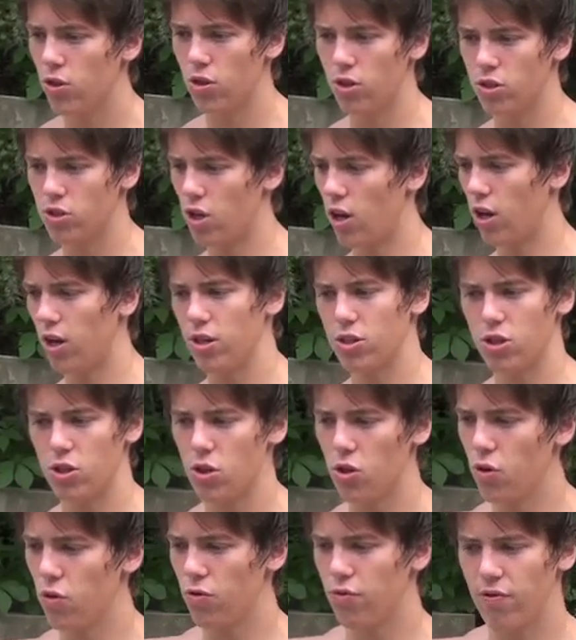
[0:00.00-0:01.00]
he's, on, he's a
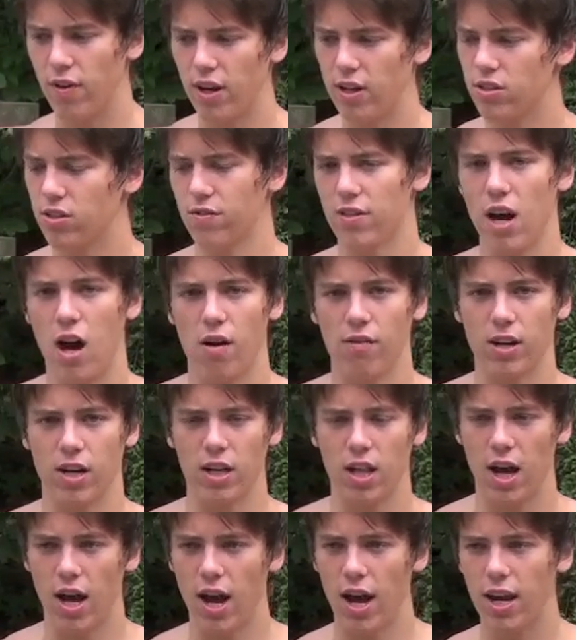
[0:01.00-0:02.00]
new face of Calvin
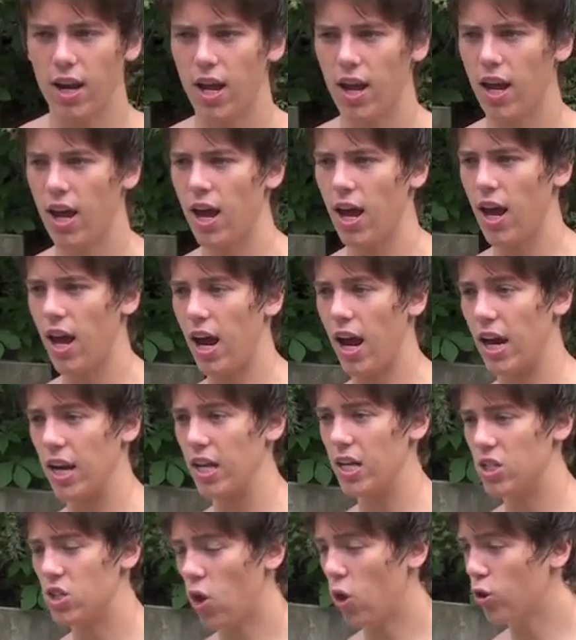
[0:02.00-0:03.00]
Klein,
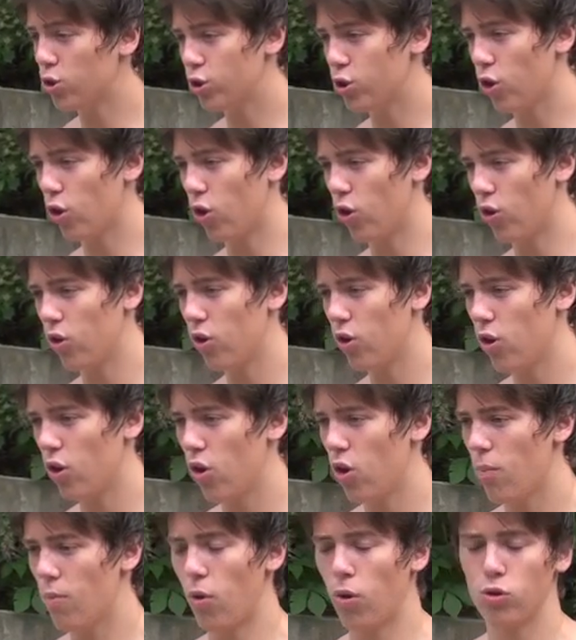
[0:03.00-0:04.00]
and he's also
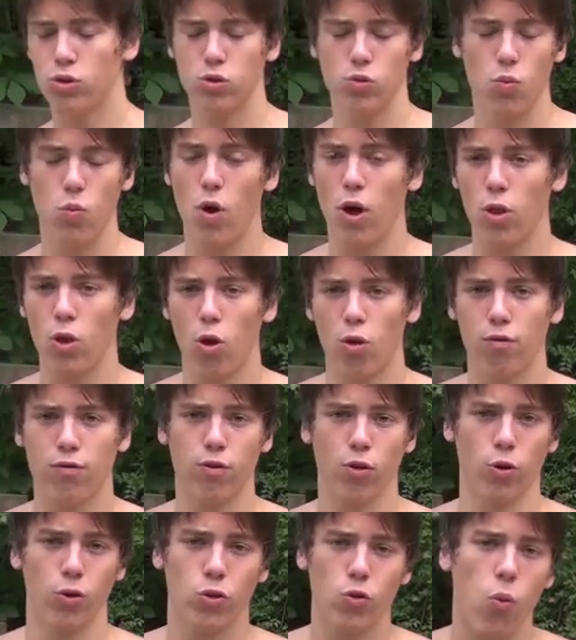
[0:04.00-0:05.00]
most well known
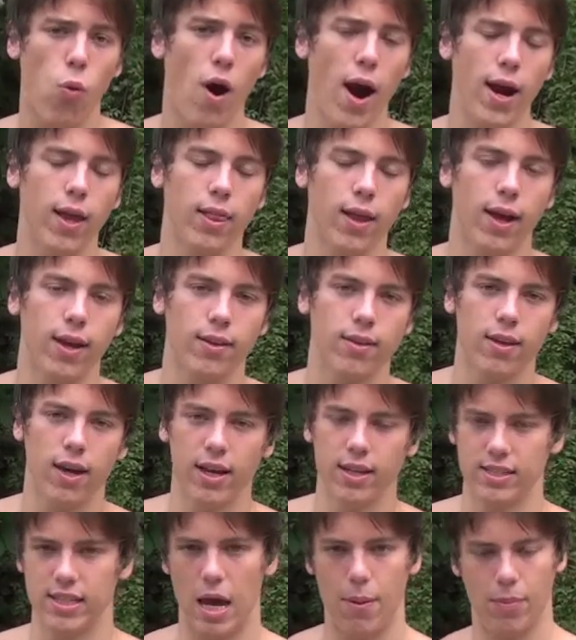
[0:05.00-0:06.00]
for Twilight
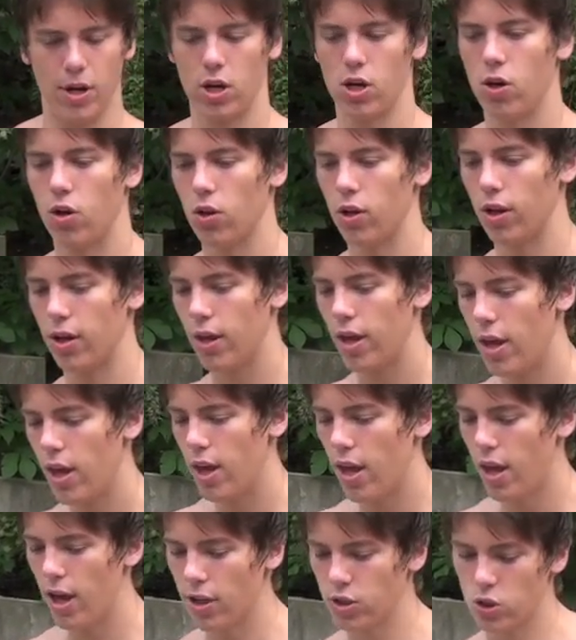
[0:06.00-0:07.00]
as Emmett Cullen.
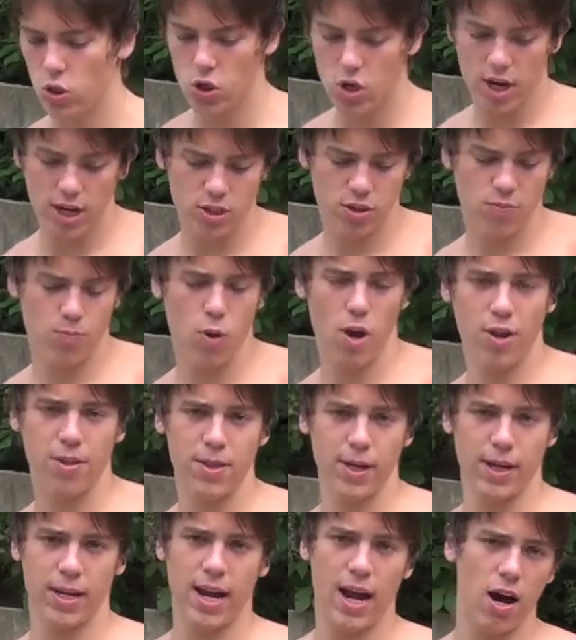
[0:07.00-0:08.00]
So you guys are probably
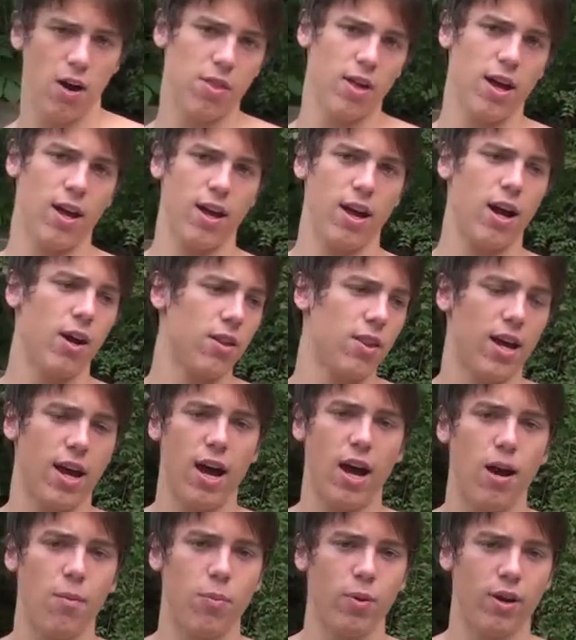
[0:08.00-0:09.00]
thinking, how that, how did that
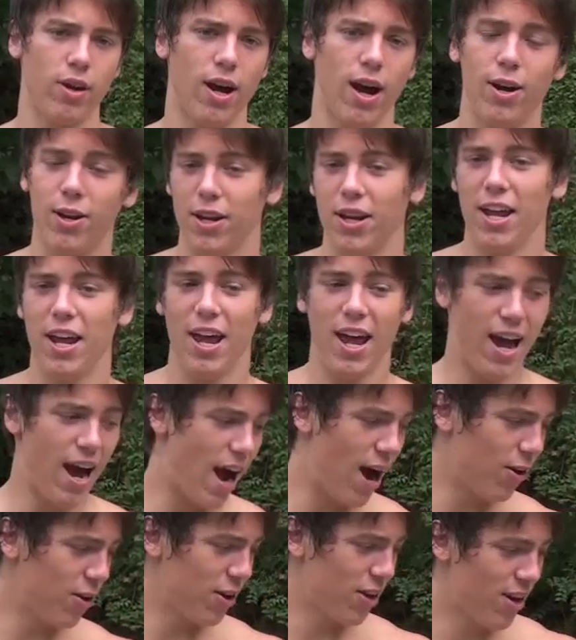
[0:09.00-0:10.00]
happen? How did,
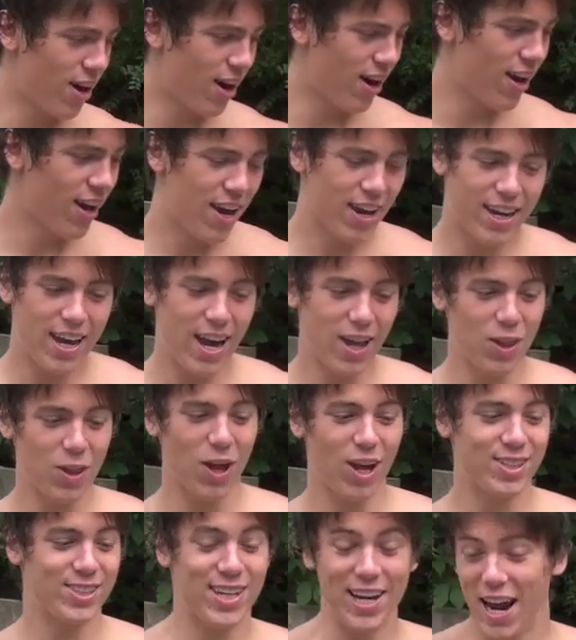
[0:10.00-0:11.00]
how did uh, Kellan
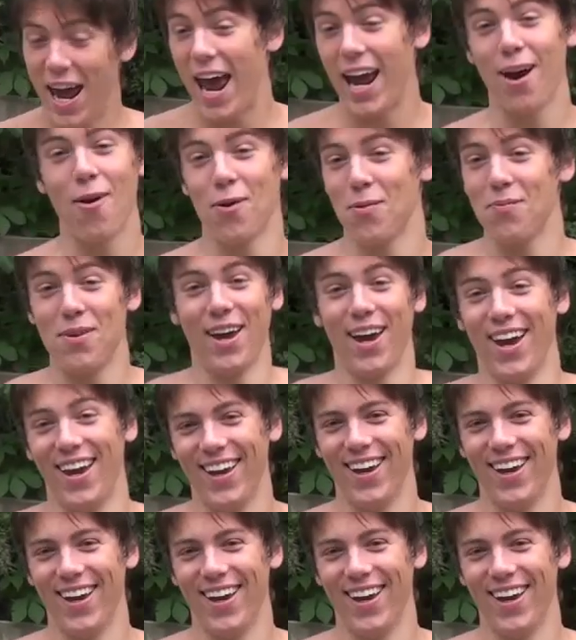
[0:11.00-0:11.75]
Lutz get to hang out with me?